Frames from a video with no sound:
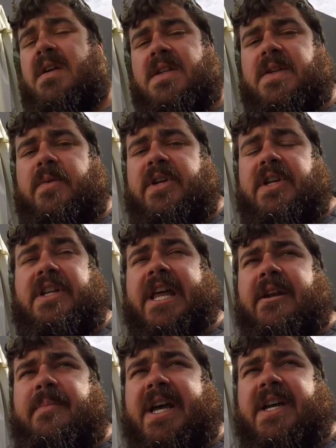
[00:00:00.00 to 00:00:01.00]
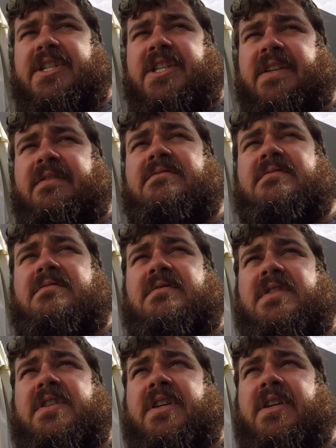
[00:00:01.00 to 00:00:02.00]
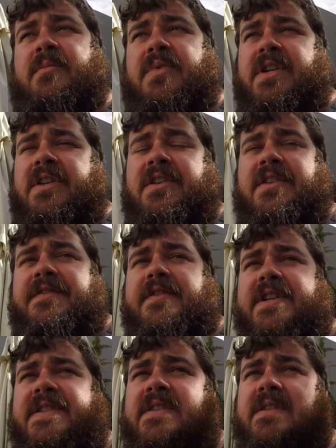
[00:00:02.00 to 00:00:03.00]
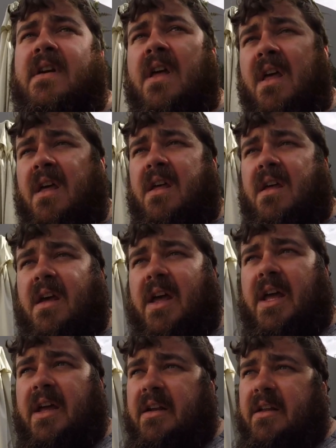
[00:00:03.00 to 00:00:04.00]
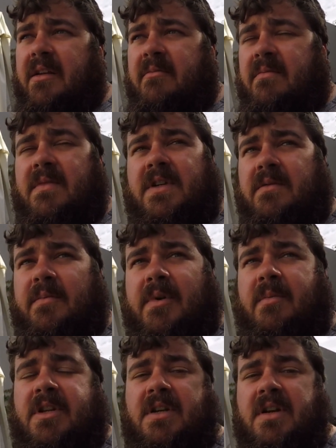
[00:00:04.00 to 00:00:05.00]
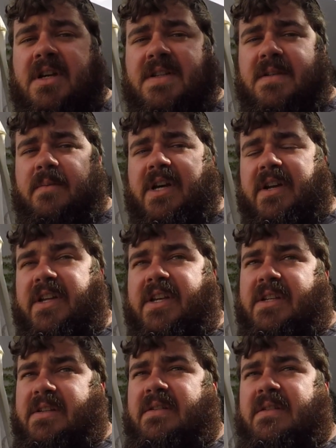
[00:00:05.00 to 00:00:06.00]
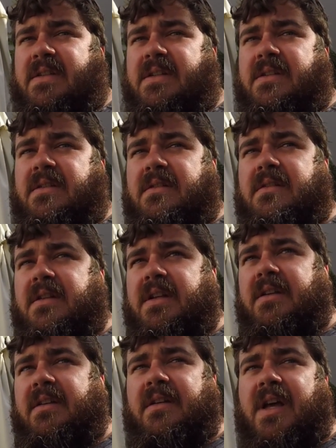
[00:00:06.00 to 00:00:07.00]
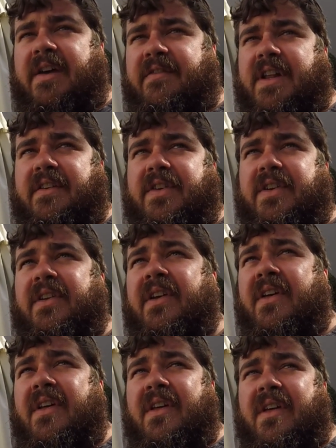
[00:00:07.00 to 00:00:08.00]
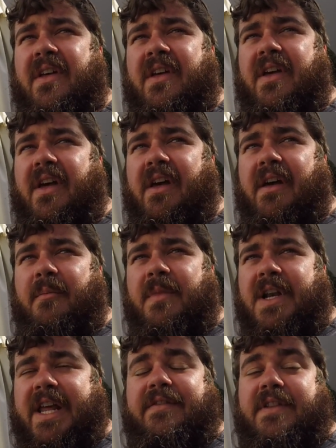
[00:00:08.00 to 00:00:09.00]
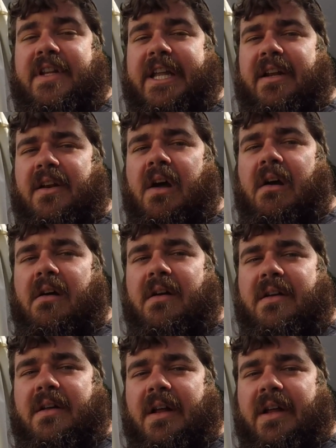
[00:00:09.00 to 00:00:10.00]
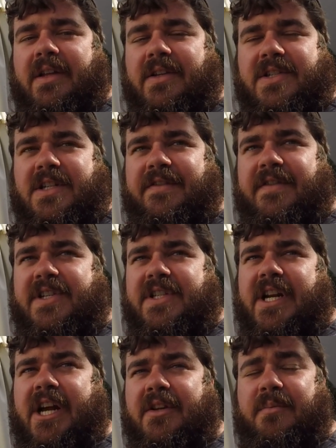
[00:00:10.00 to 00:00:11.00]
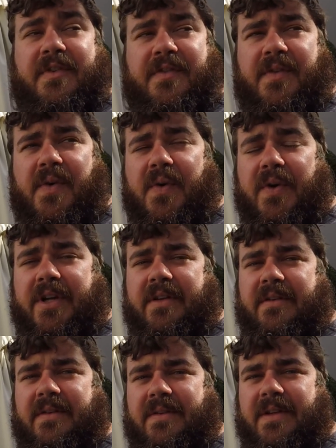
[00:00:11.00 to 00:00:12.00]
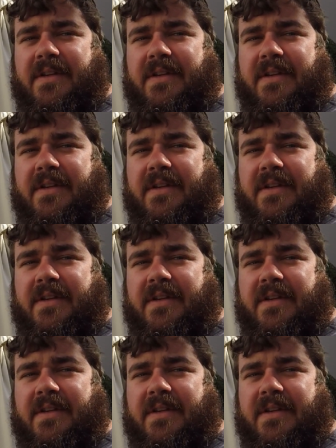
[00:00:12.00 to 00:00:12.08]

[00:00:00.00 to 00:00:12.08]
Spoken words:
So when you're done packaging, you can put it in a freezer, and it will probably last about a year. I've never left it that long. I usually fish it out before it